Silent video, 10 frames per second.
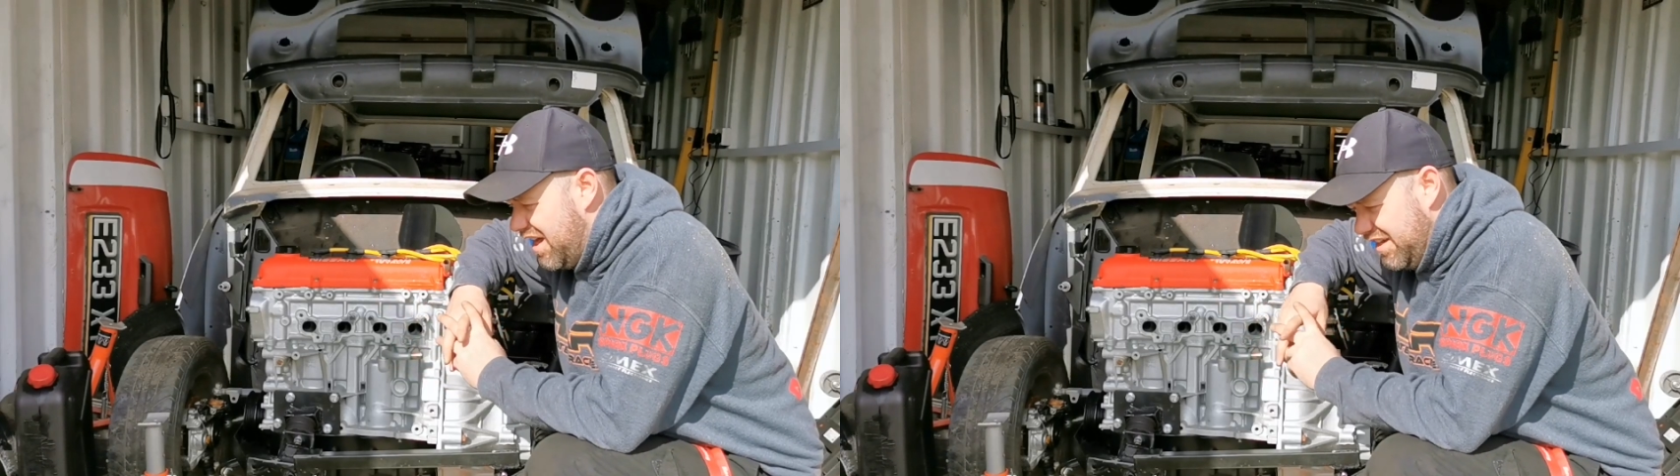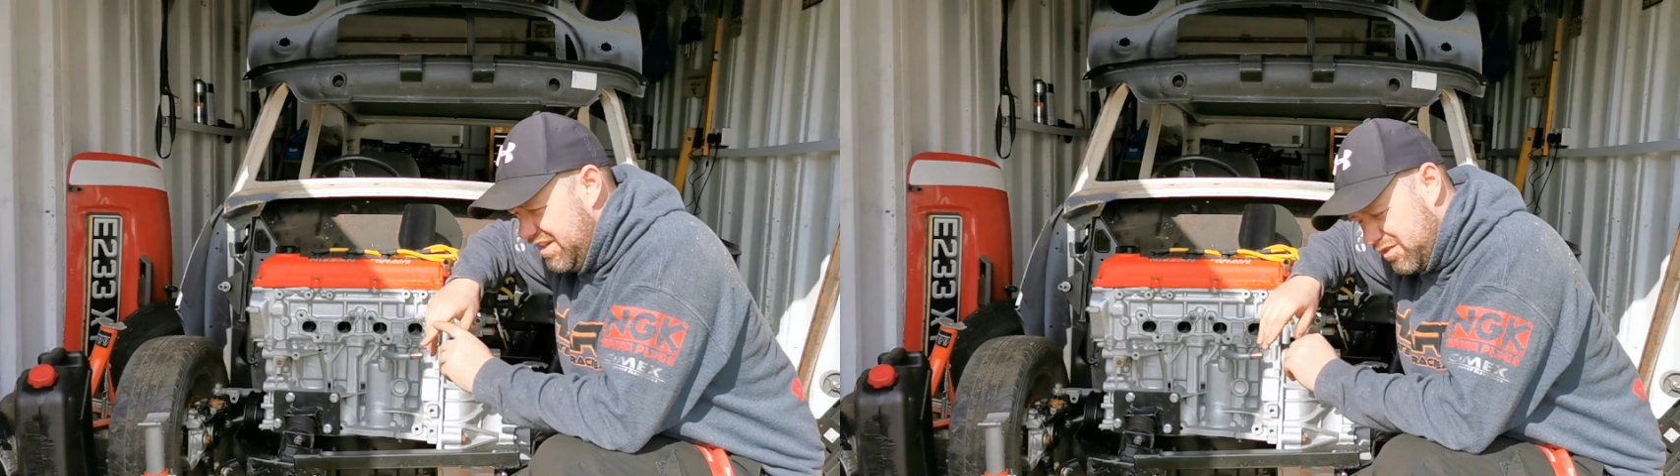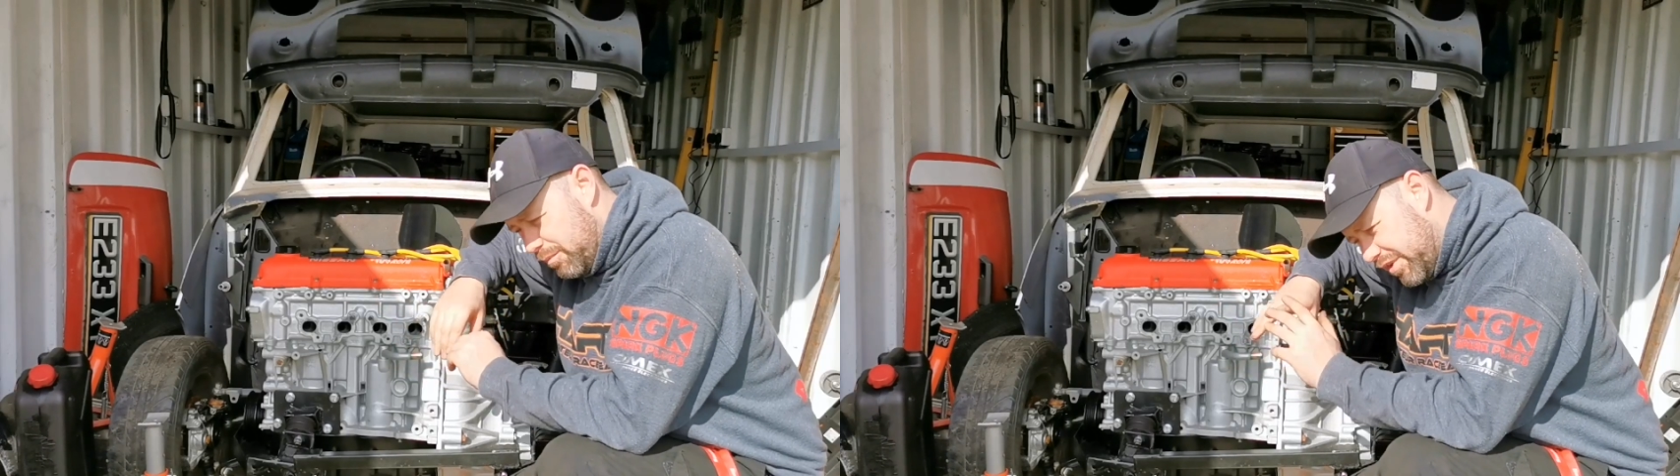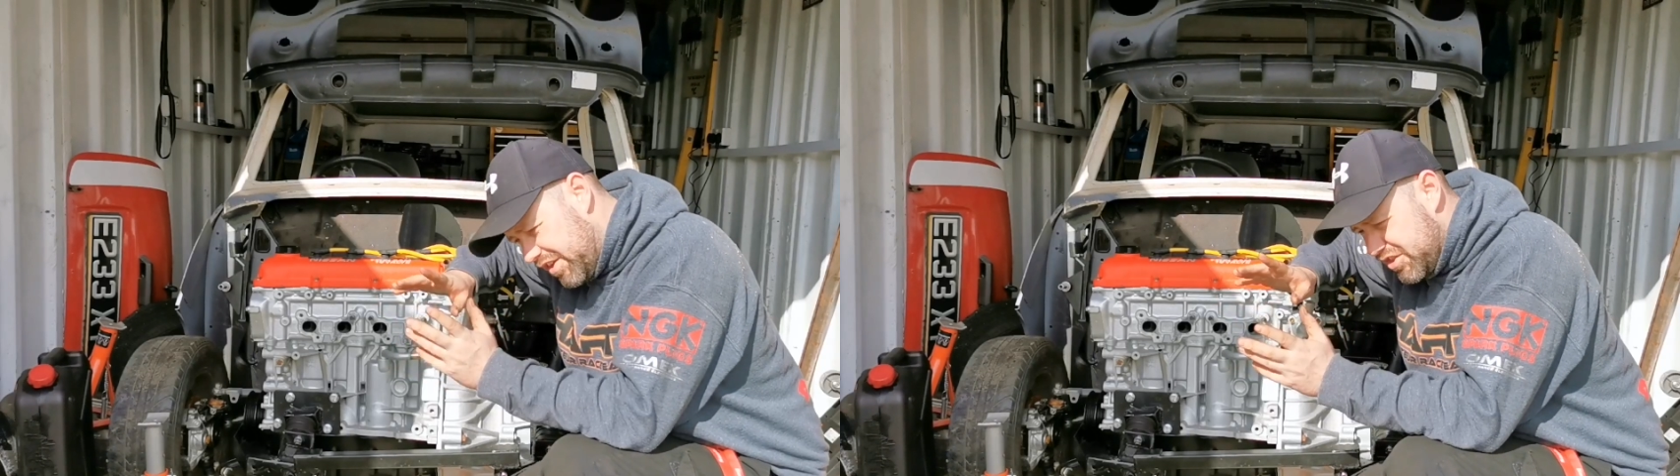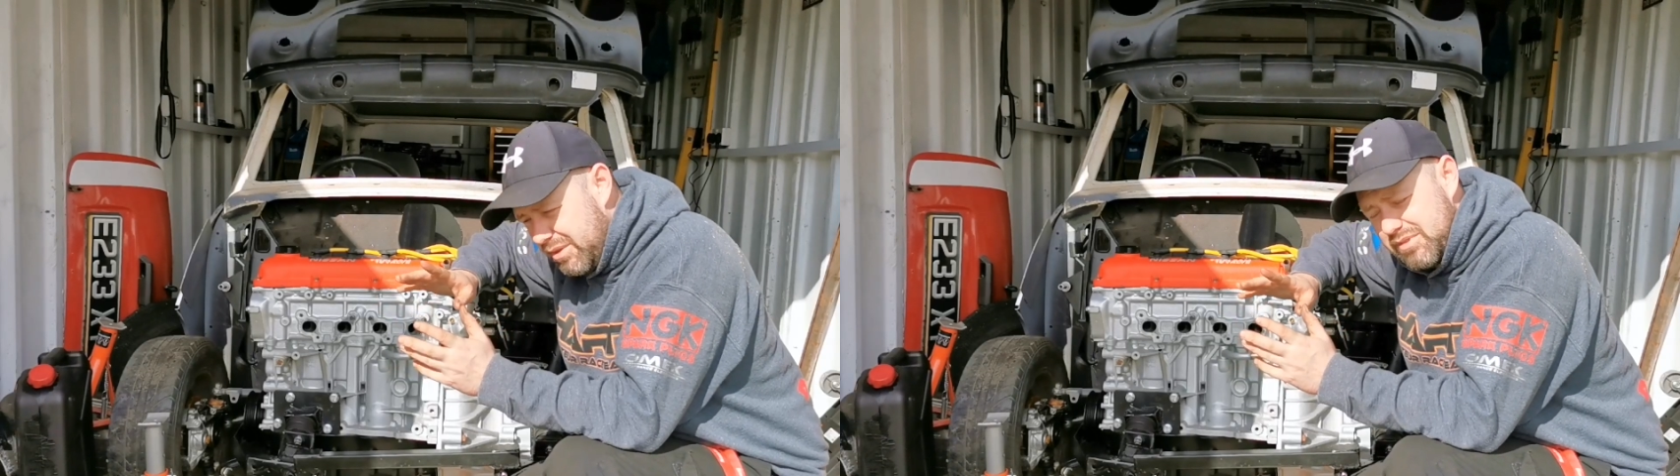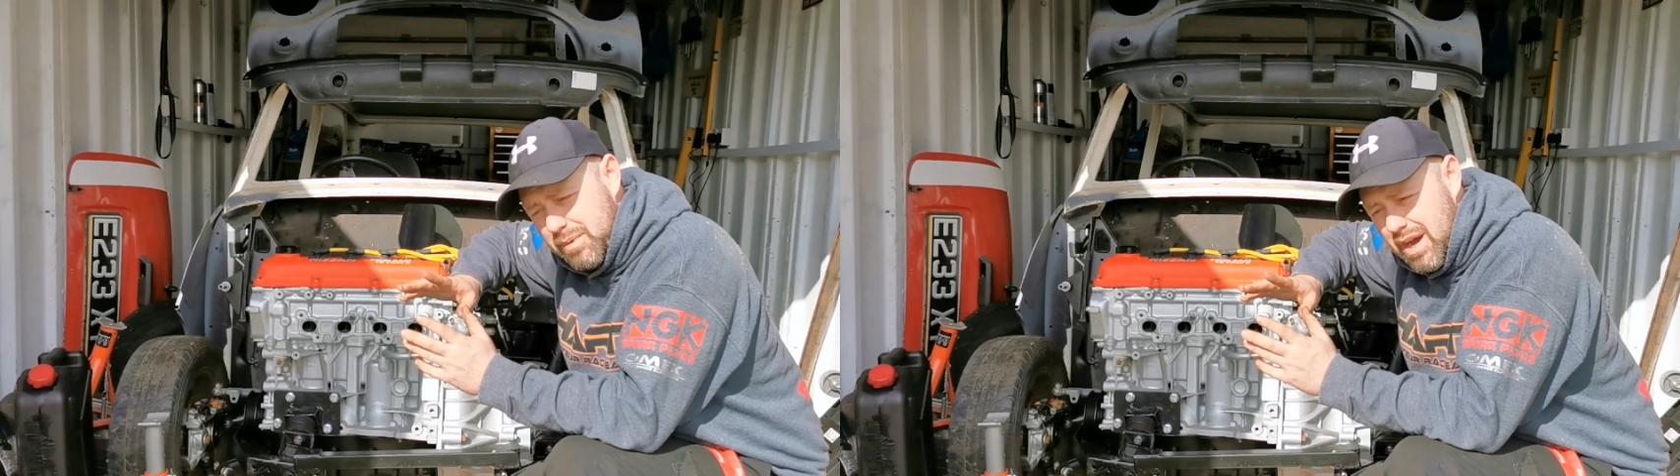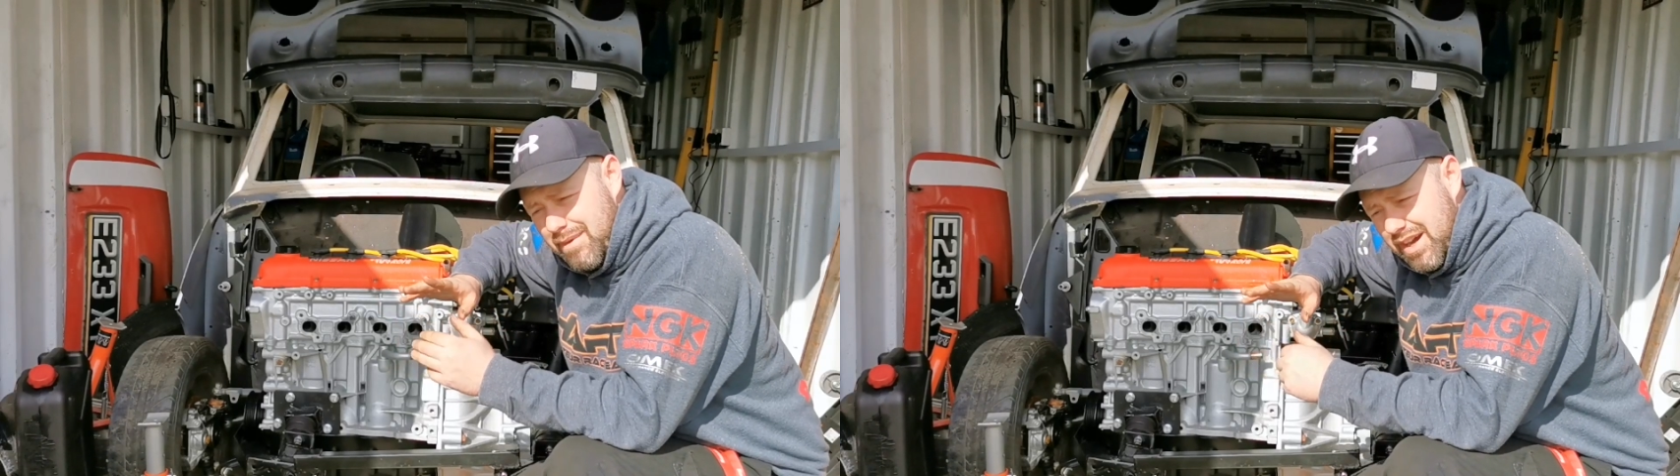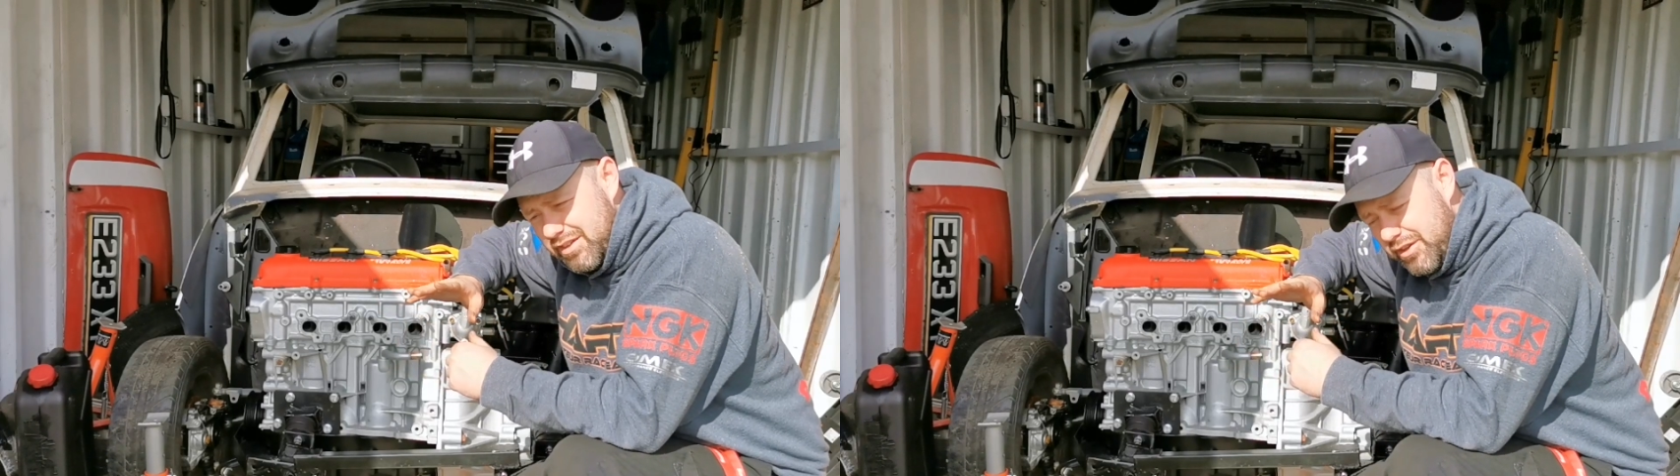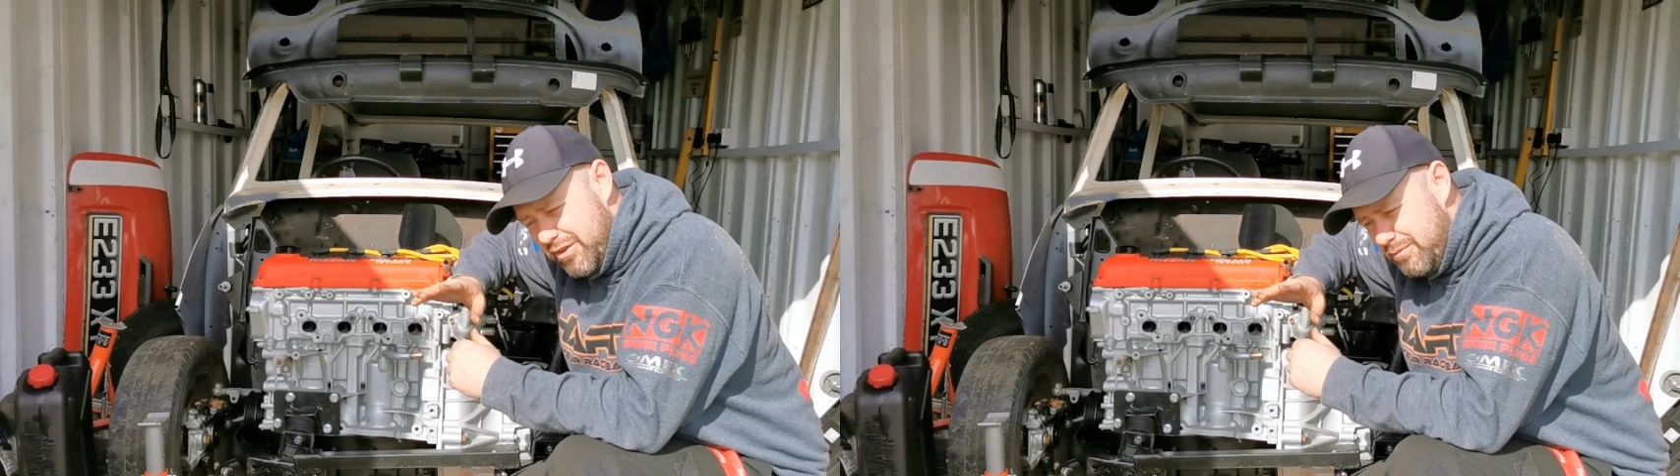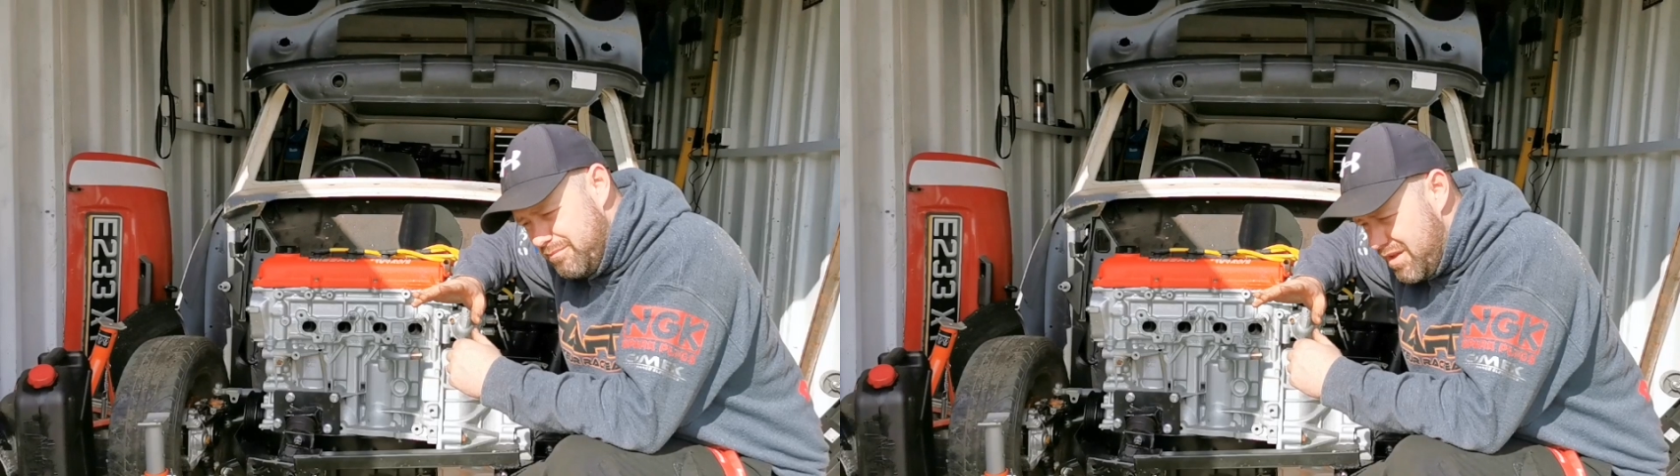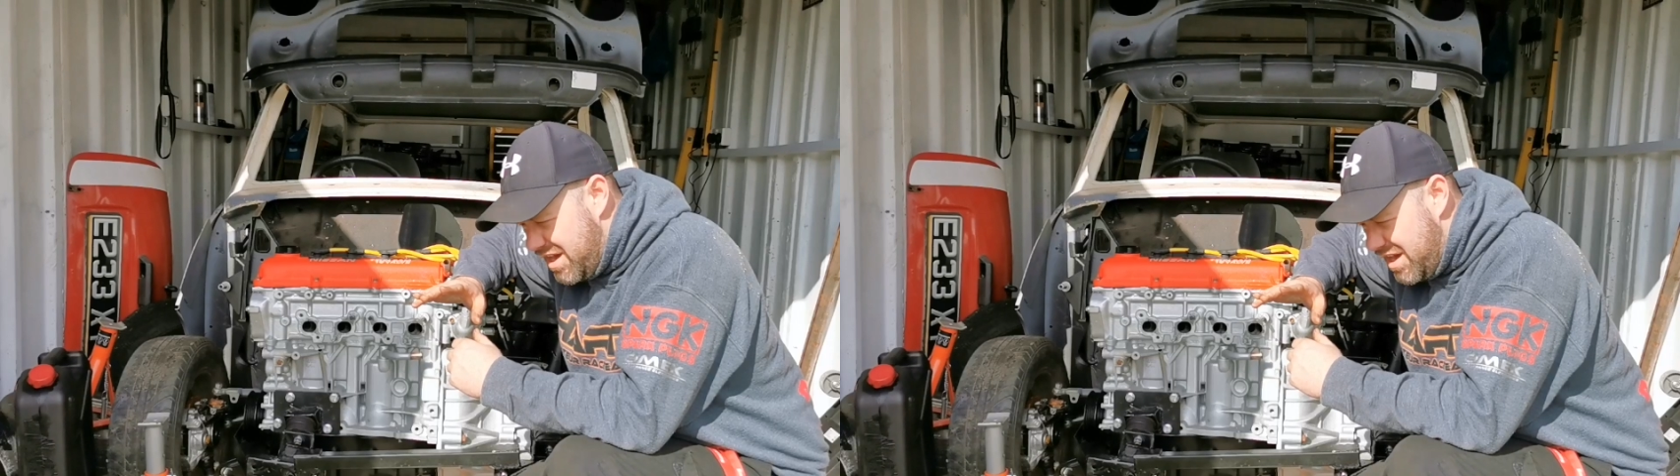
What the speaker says: And he completely stripped apart my loom,